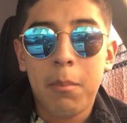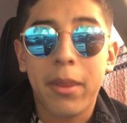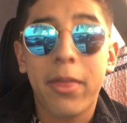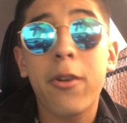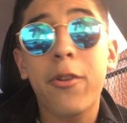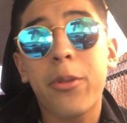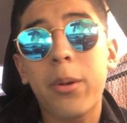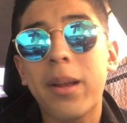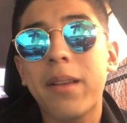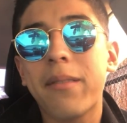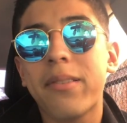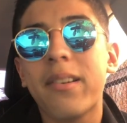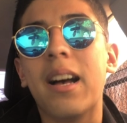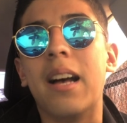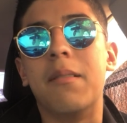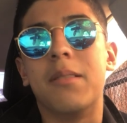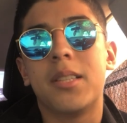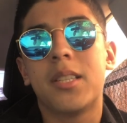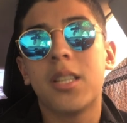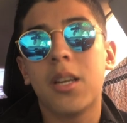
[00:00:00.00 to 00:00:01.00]
But they're
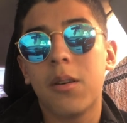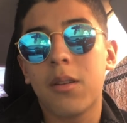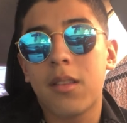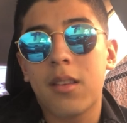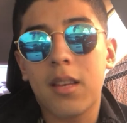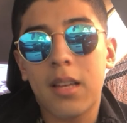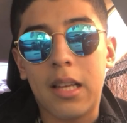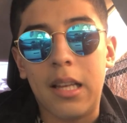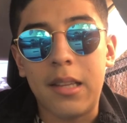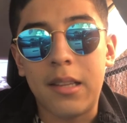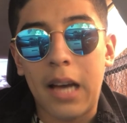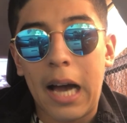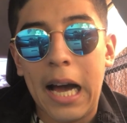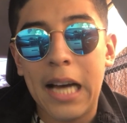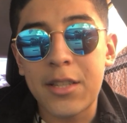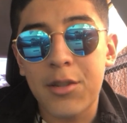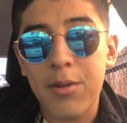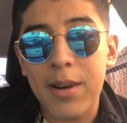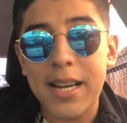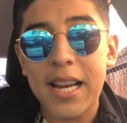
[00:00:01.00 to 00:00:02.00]
3-5, so
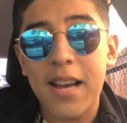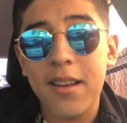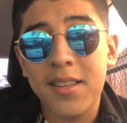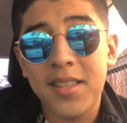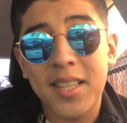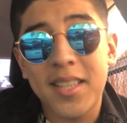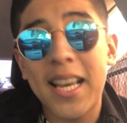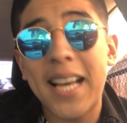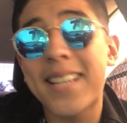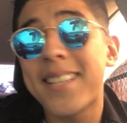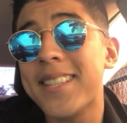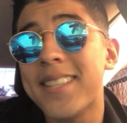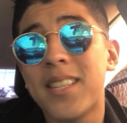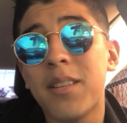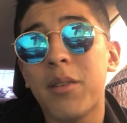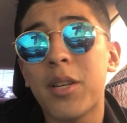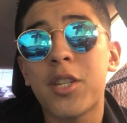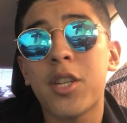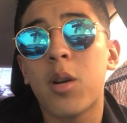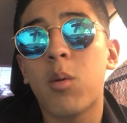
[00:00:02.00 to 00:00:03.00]
as of right now, it's the Texans
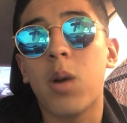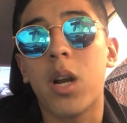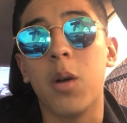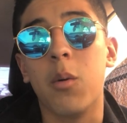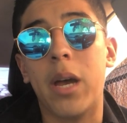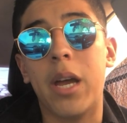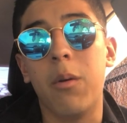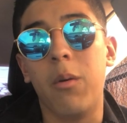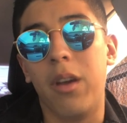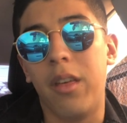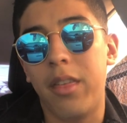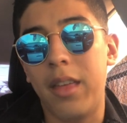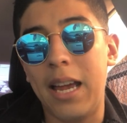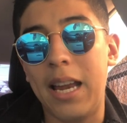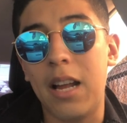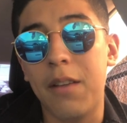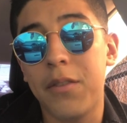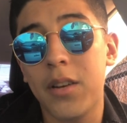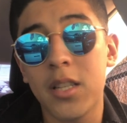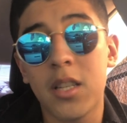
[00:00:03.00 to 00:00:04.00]
division to run away with,
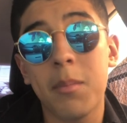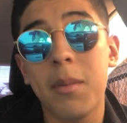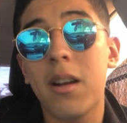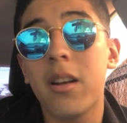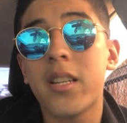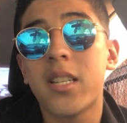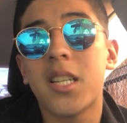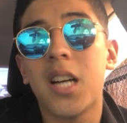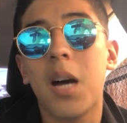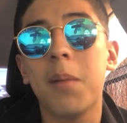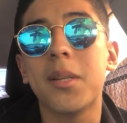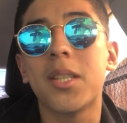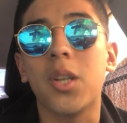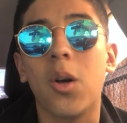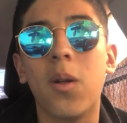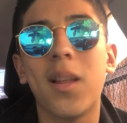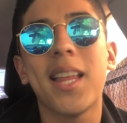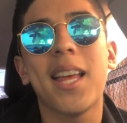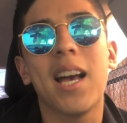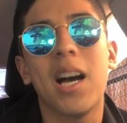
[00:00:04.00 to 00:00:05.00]
and I feel like Demaryius Thomas
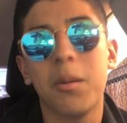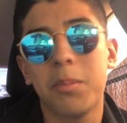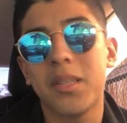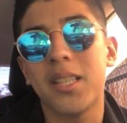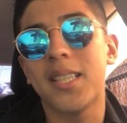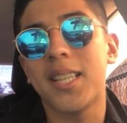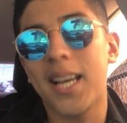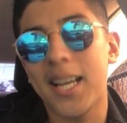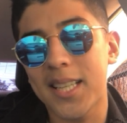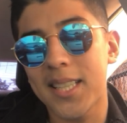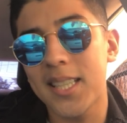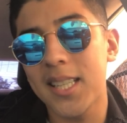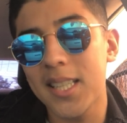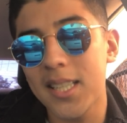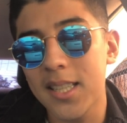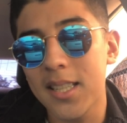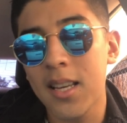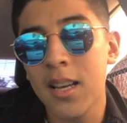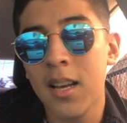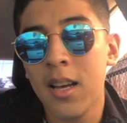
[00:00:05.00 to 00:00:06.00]
only helps the
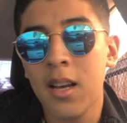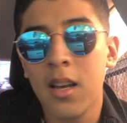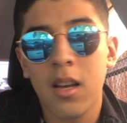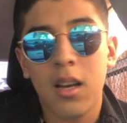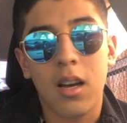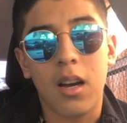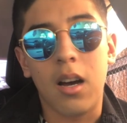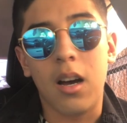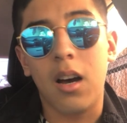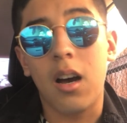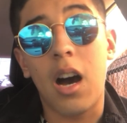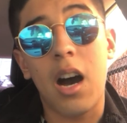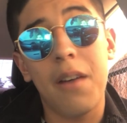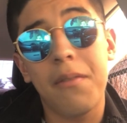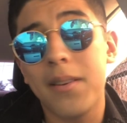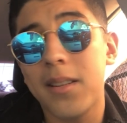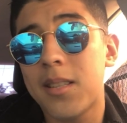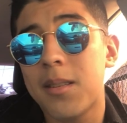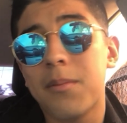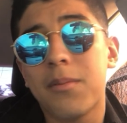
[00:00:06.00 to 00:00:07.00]
Texans
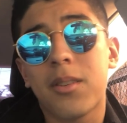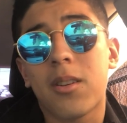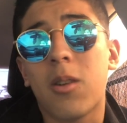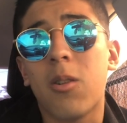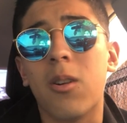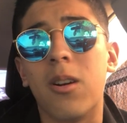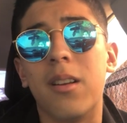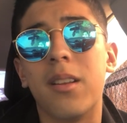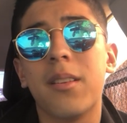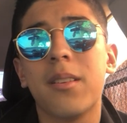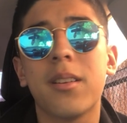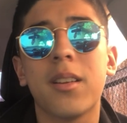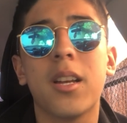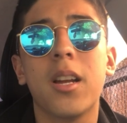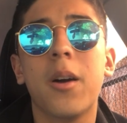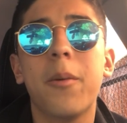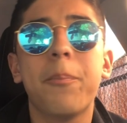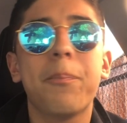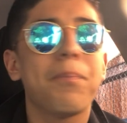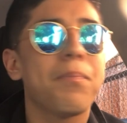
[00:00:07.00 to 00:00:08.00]
offensive cord.
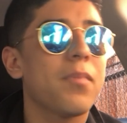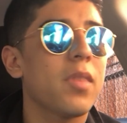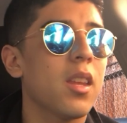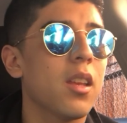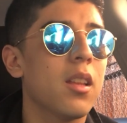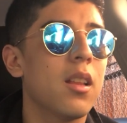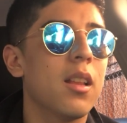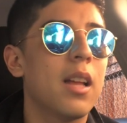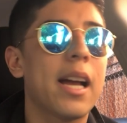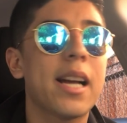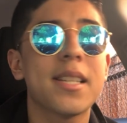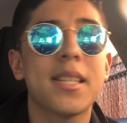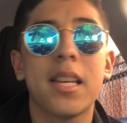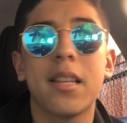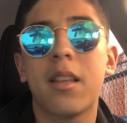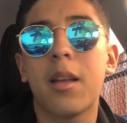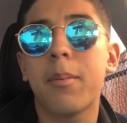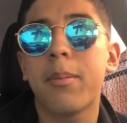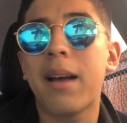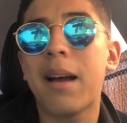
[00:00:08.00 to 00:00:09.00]
You know. Like I
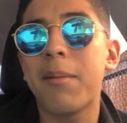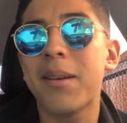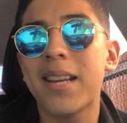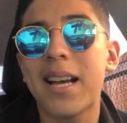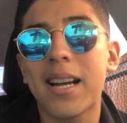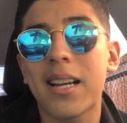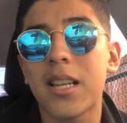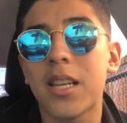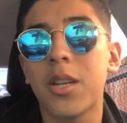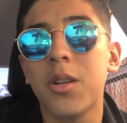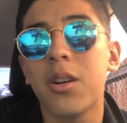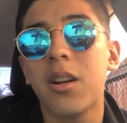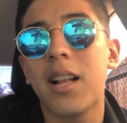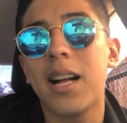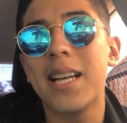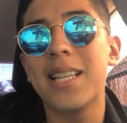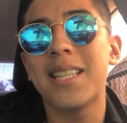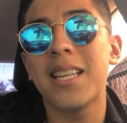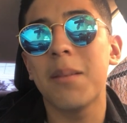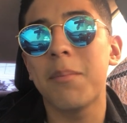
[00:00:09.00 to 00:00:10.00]
said, they're probably not going to
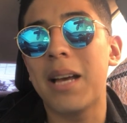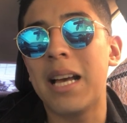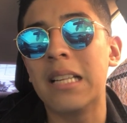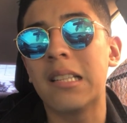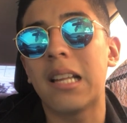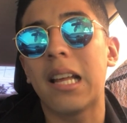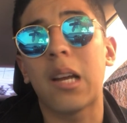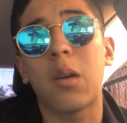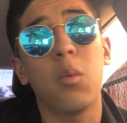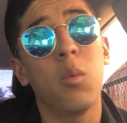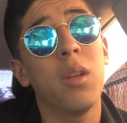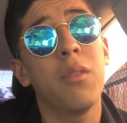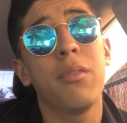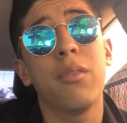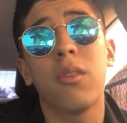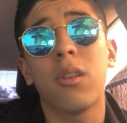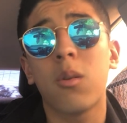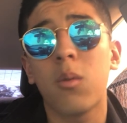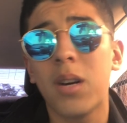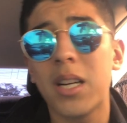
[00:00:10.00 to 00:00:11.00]
utilize him as like Will
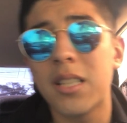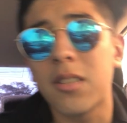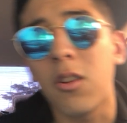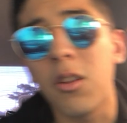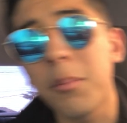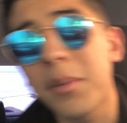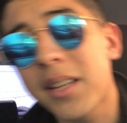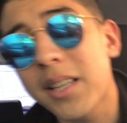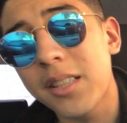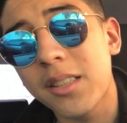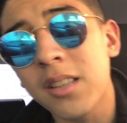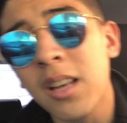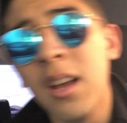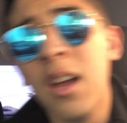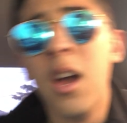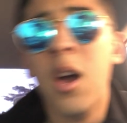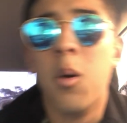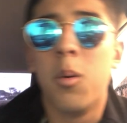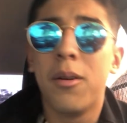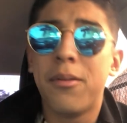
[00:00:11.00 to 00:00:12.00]
Fuller was, only because
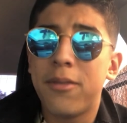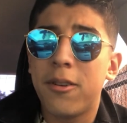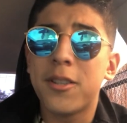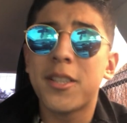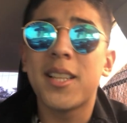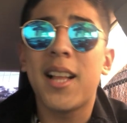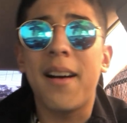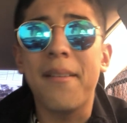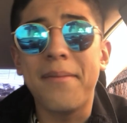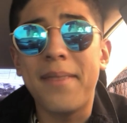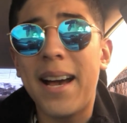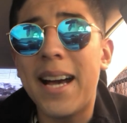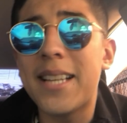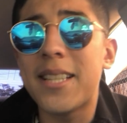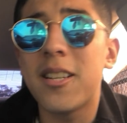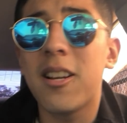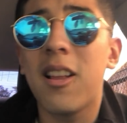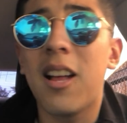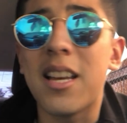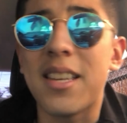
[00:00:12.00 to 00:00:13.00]
Will Fuller's a lot
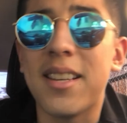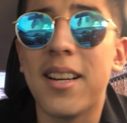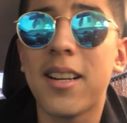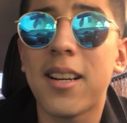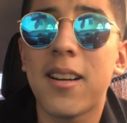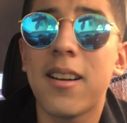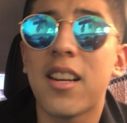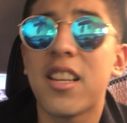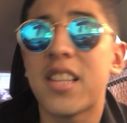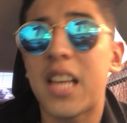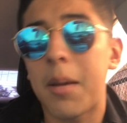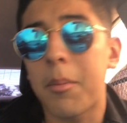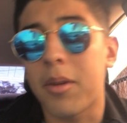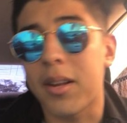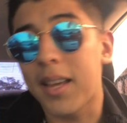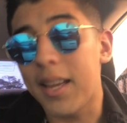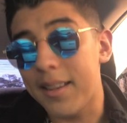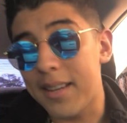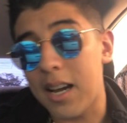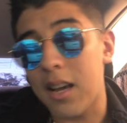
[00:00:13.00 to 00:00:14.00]
faster, a lot younger, and he's able
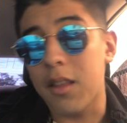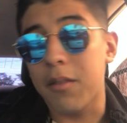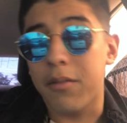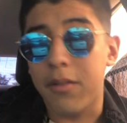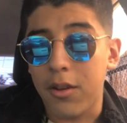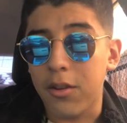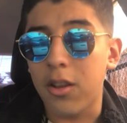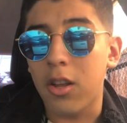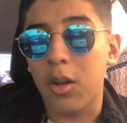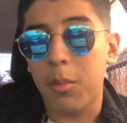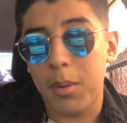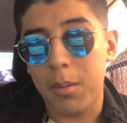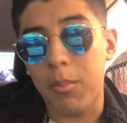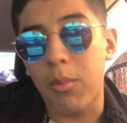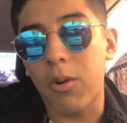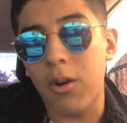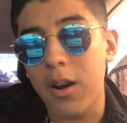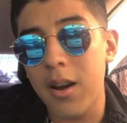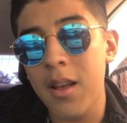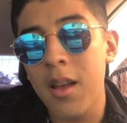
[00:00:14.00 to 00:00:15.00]
to get down the field a little bit
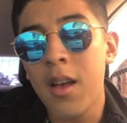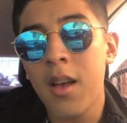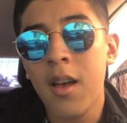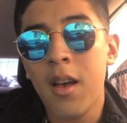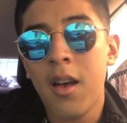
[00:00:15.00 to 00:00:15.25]
more.